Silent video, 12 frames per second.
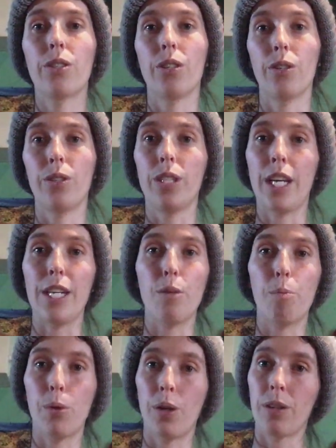So say you
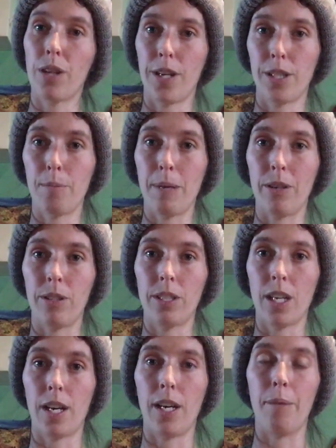put a large amount of
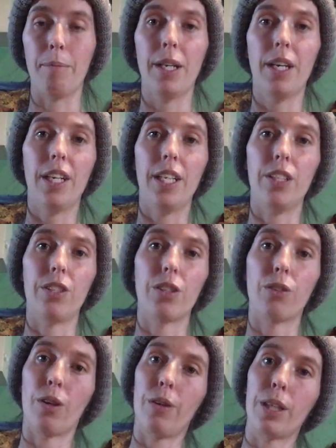time into
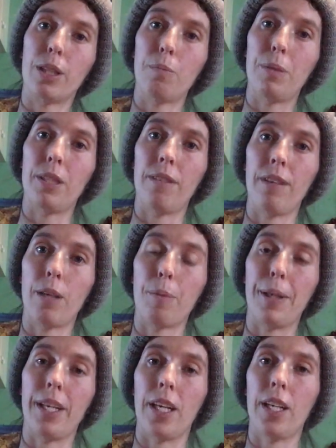growing a specific
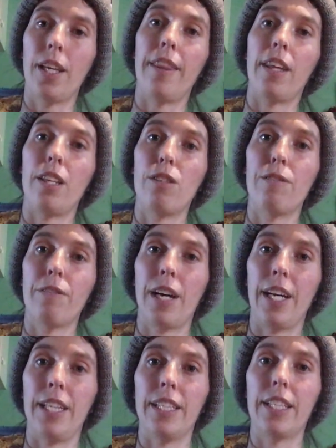plant and then you
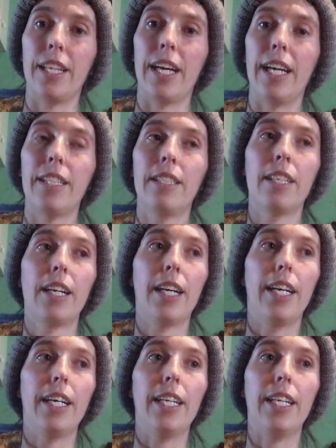find that
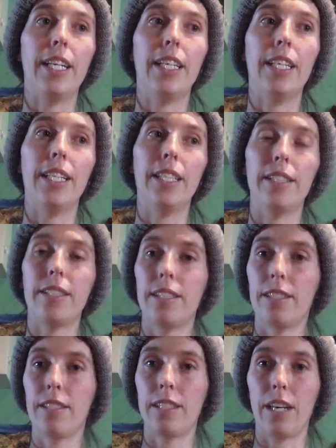it
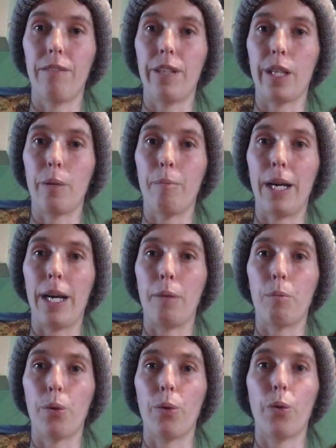is
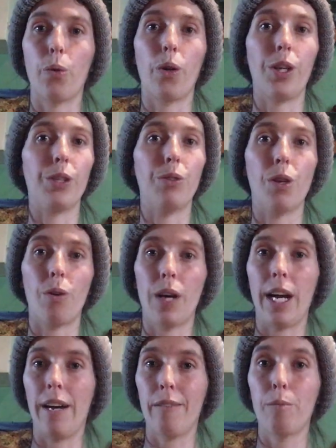self-incompatible or you don't
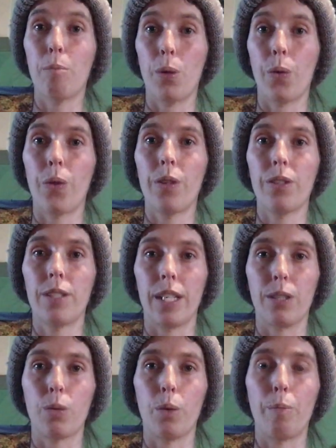have both
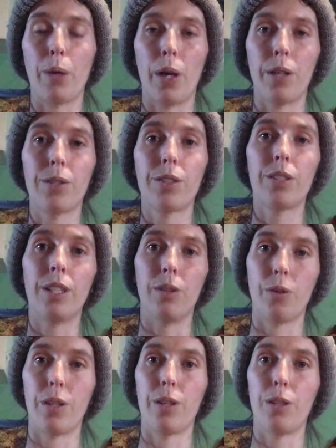sexual parts in
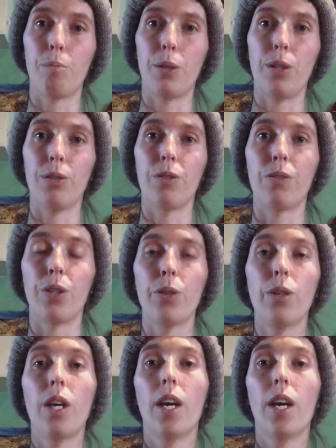order to produce fruit.